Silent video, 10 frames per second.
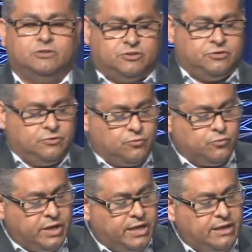to
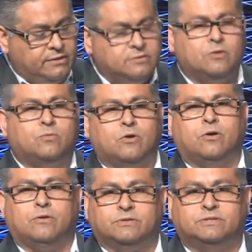read the
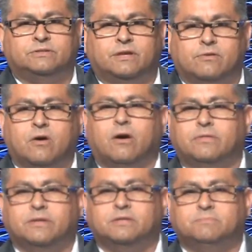words that are
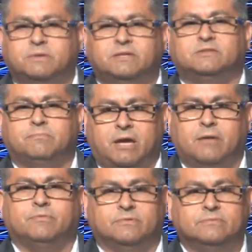on this piece of paper.